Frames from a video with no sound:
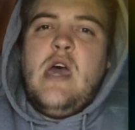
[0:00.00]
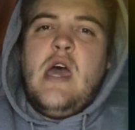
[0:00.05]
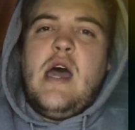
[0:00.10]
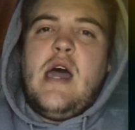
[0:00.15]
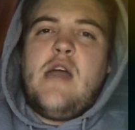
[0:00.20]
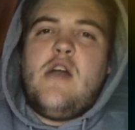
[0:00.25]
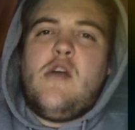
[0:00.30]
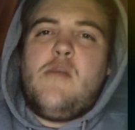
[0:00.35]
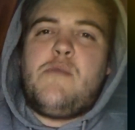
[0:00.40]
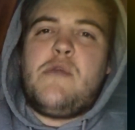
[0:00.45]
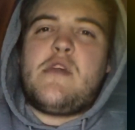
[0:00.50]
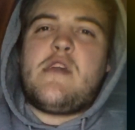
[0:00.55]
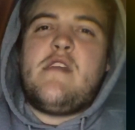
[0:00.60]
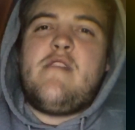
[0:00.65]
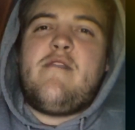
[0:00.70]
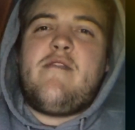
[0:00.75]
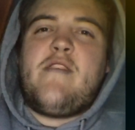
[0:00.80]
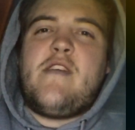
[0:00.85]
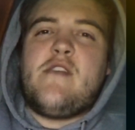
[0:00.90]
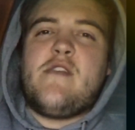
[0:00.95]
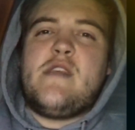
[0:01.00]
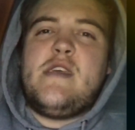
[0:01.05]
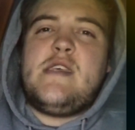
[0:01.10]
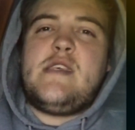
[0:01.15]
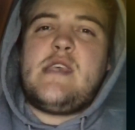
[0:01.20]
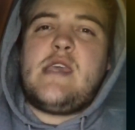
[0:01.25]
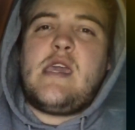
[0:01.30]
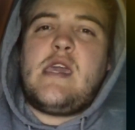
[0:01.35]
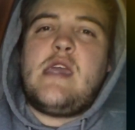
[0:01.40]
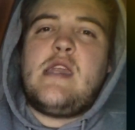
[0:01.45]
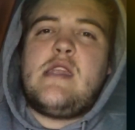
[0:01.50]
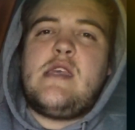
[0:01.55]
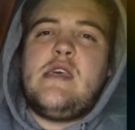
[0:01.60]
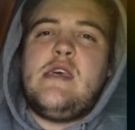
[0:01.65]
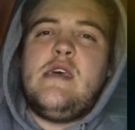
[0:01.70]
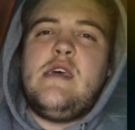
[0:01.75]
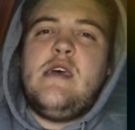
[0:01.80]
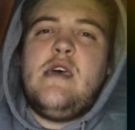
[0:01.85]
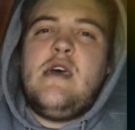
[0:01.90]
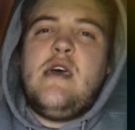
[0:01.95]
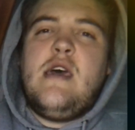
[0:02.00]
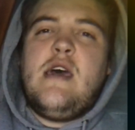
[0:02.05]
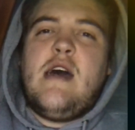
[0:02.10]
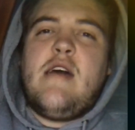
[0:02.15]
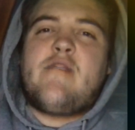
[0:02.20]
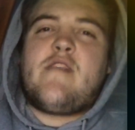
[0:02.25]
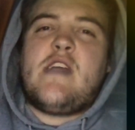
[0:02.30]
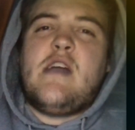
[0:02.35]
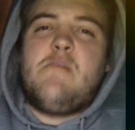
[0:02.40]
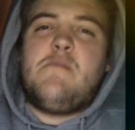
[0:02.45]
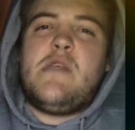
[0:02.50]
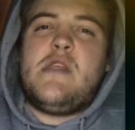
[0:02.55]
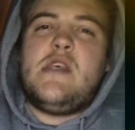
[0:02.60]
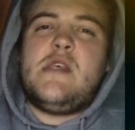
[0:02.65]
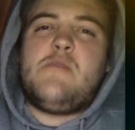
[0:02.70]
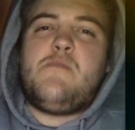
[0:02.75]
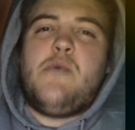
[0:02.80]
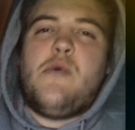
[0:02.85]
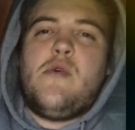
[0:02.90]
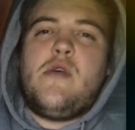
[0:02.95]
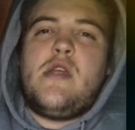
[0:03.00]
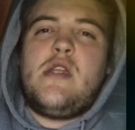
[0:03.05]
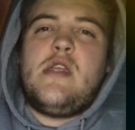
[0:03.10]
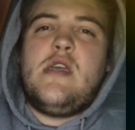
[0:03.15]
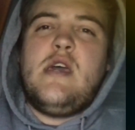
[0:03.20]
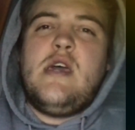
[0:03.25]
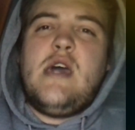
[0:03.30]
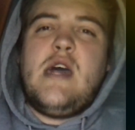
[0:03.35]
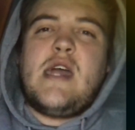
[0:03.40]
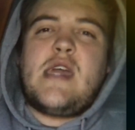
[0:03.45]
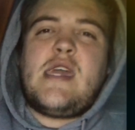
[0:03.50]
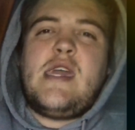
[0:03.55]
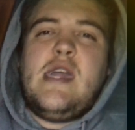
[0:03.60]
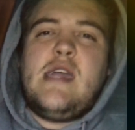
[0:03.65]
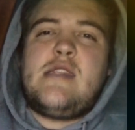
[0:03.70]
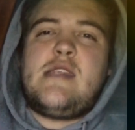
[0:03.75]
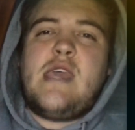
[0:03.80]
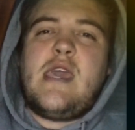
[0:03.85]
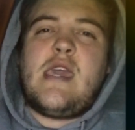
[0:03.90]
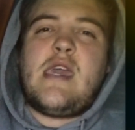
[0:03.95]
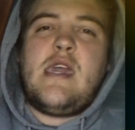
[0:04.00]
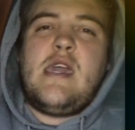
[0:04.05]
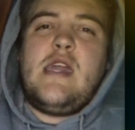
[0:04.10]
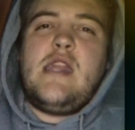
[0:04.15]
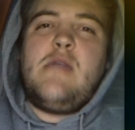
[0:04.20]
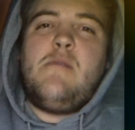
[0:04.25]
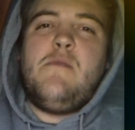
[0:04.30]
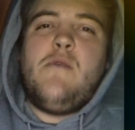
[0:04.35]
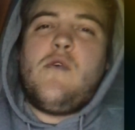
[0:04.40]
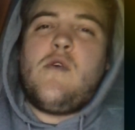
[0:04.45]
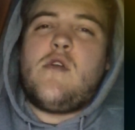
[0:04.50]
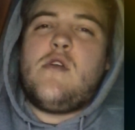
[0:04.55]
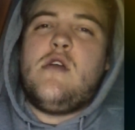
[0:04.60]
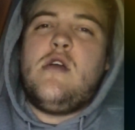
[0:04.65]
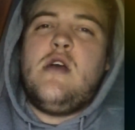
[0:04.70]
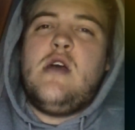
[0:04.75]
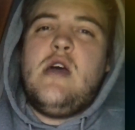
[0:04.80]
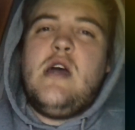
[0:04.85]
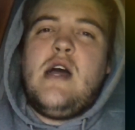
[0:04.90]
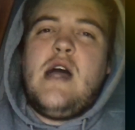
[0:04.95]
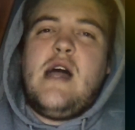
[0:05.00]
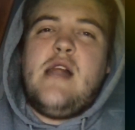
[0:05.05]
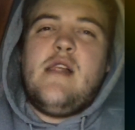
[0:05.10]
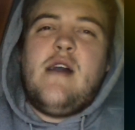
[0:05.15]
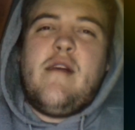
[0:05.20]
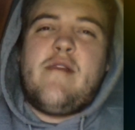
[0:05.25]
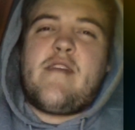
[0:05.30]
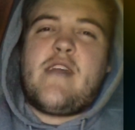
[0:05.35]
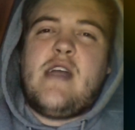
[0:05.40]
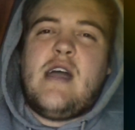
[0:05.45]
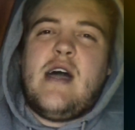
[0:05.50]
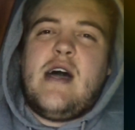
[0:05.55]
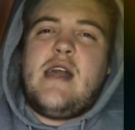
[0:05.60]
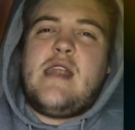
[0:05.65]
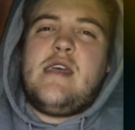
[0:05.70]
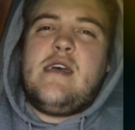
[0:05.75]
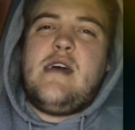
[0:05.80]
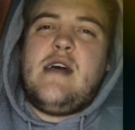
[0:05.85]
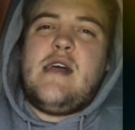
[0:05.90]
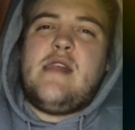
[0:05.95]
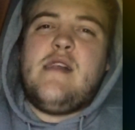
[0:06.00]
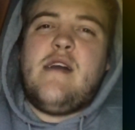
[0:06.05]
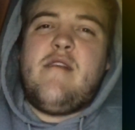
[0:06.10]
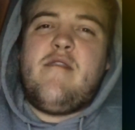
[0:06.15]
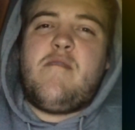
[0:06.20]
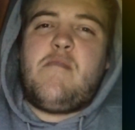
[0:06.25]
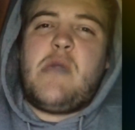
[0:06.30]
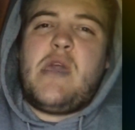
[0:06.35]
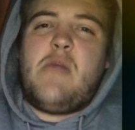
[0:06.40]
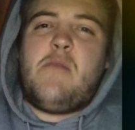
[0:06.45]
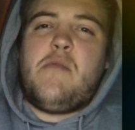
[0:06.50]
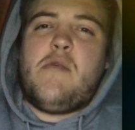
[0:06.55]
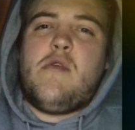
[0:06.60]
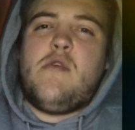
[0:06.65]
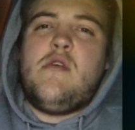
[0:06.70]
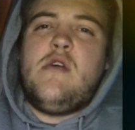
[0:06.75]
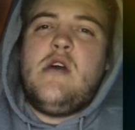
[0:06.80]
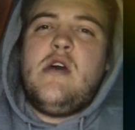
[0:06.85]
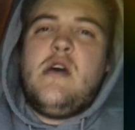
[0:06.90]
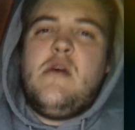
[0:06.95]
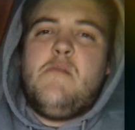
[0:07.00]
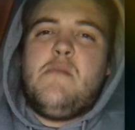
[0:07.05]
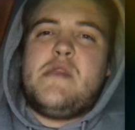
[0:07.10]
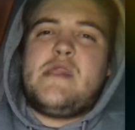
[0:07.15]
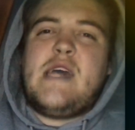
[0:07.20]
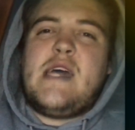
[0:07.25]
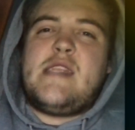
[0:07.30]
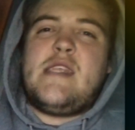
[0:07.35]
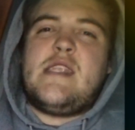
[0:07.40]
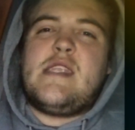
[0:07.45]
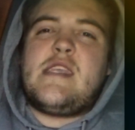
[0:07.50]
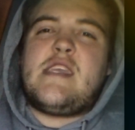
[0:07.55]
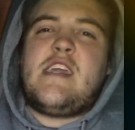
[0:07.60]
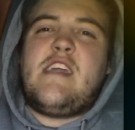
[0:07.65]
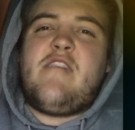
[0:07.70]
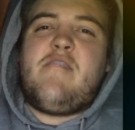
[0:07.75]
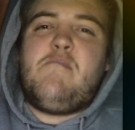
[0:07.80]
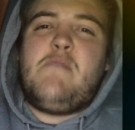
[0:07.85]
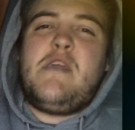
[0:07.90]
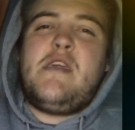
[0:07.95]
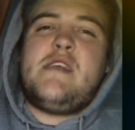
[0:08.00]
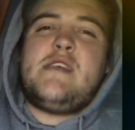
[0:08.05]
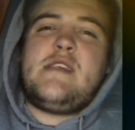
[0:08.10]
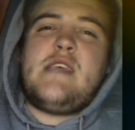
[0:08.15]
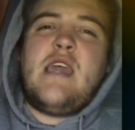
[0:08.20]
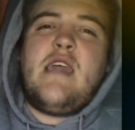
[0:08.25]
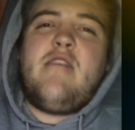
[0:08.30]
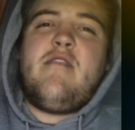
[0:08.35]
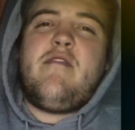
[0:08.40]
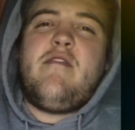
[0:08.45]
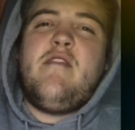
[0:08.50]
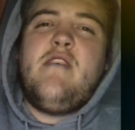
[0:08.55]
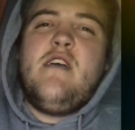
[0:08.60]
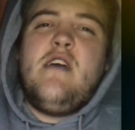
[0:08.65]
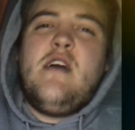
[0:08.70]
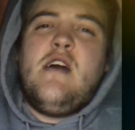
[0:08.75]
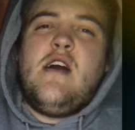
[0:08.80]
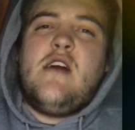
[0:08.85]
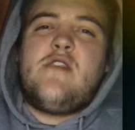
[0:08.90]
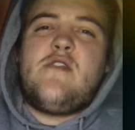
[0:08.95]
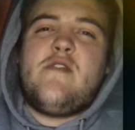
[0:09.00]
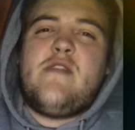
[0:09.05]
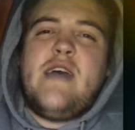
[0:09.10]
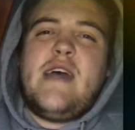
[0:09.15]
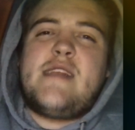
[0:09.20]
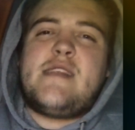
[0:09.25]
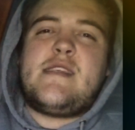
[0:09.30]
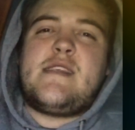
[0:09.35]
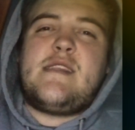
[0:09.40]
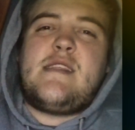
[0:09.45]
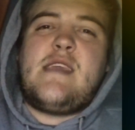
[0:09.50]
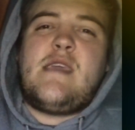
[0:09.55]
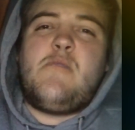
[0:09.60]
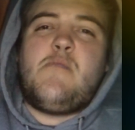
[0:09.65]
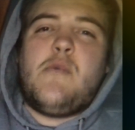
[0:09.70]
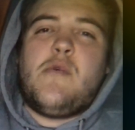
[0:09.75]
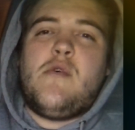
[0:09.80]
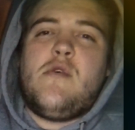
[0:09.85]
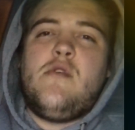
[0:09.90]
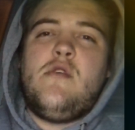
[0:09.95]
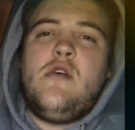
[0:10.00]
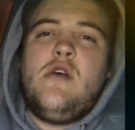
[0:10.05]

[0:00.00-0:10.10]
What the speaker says: I hope you can feel this heat. I've come to this point, I can't take it anymore. I love God, I love people, but that didn't keep me safe under that steeple.